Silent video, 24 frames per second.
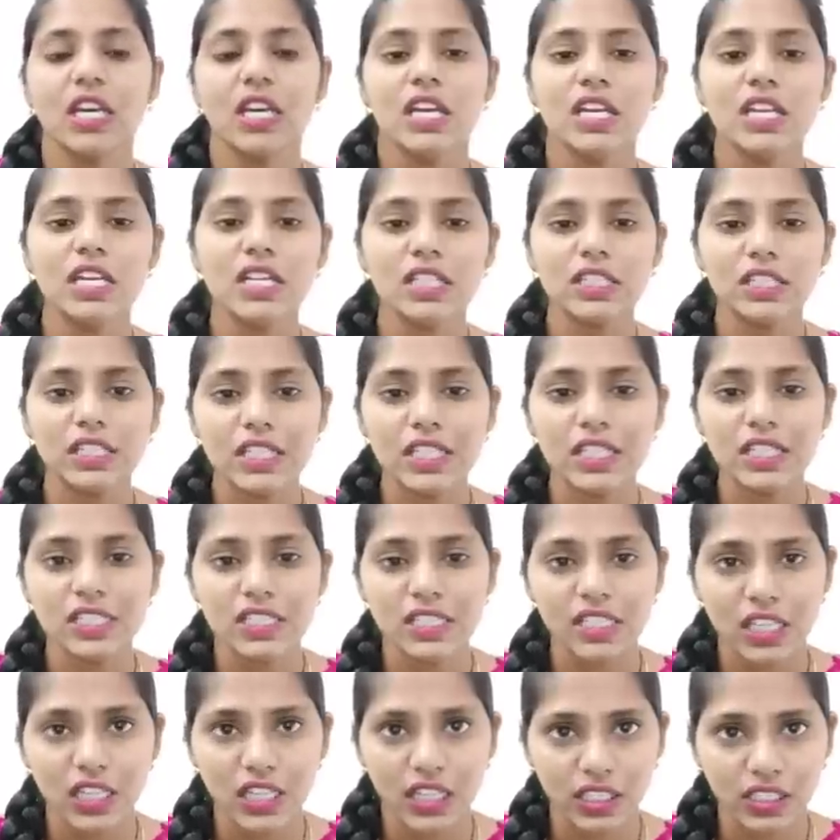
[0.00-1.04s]
here
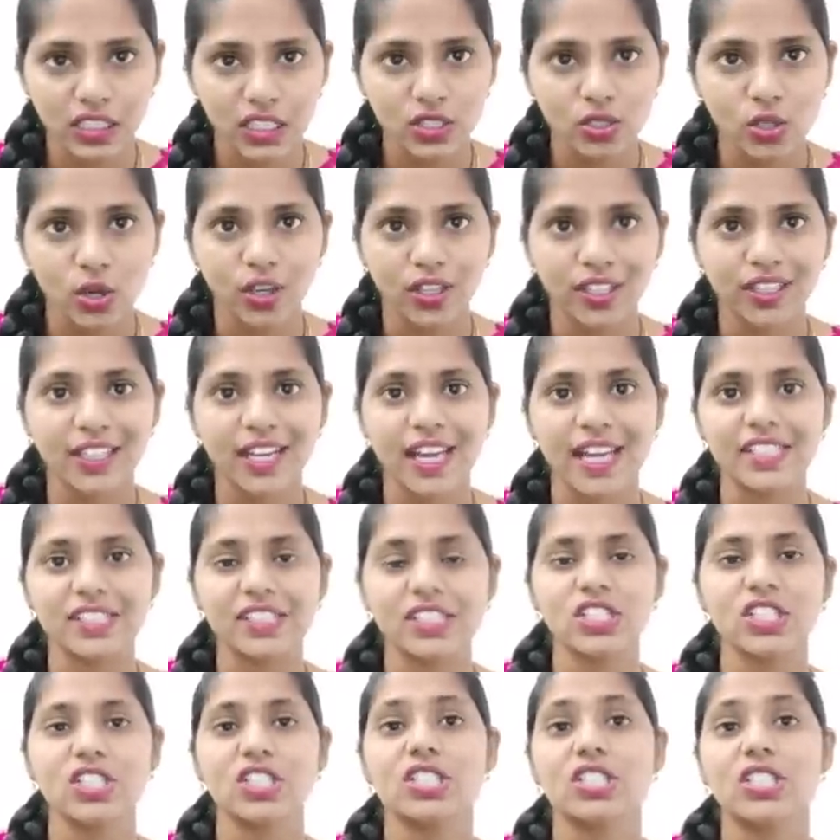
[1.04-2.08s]
these uh, these
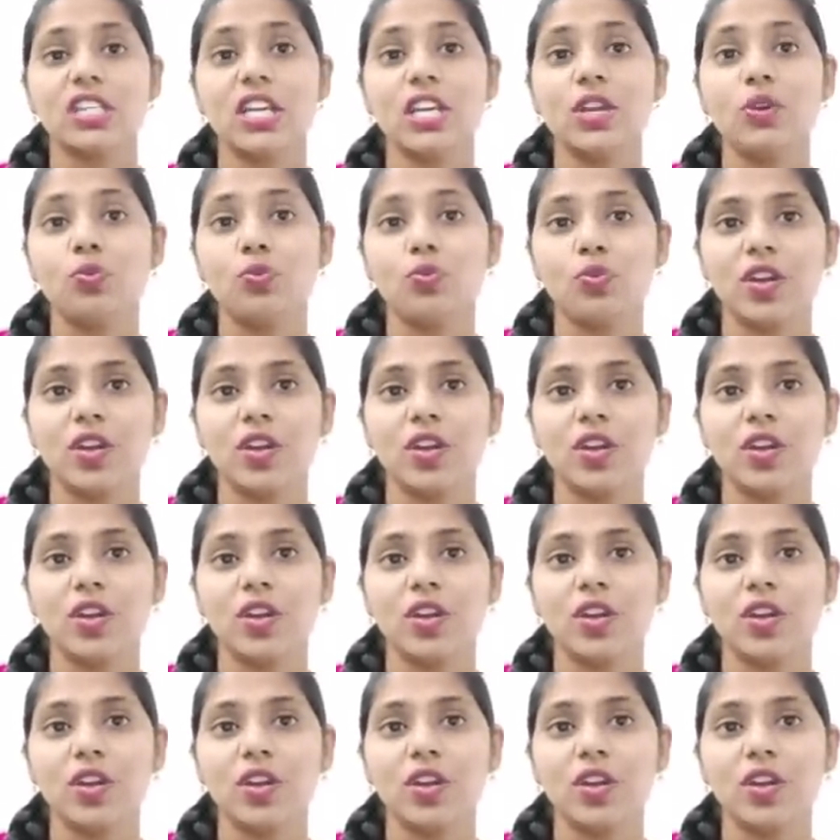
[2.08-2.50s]
organizations they